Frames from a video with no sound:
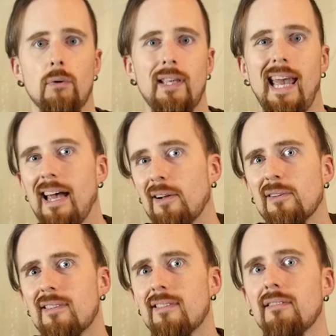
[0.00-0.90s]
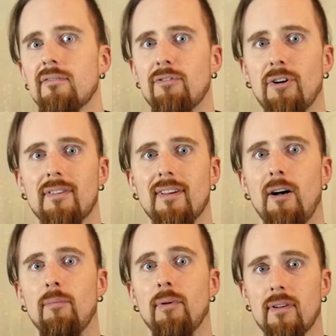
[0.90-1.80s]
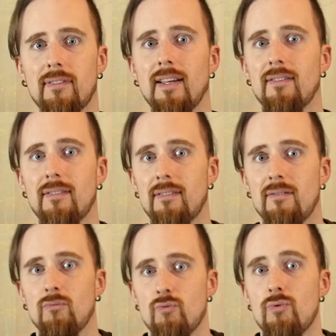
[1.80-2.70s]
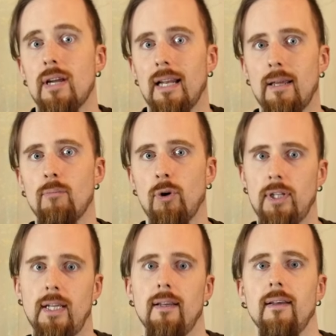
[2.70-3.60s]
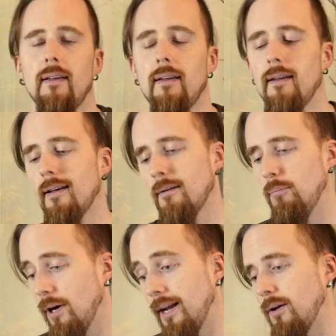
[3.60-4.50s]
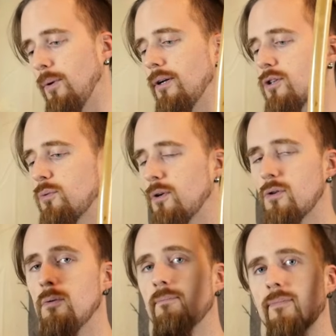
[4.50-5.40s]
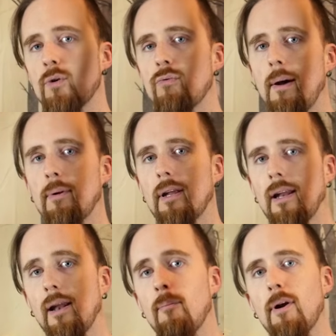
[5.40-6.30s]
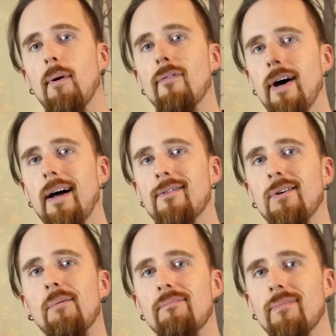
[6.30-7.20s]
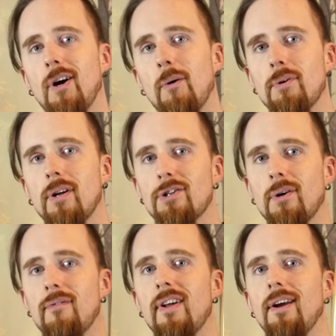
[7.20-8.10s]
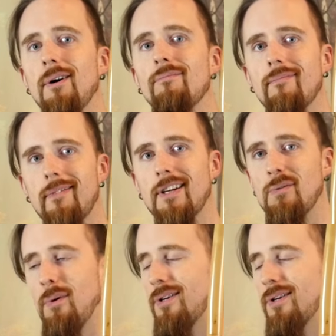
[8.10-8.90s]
Celts, for example, this gets really murky. But anyway, just want to ramble a little bit about that. So hope you enjoyed the video. Thanks for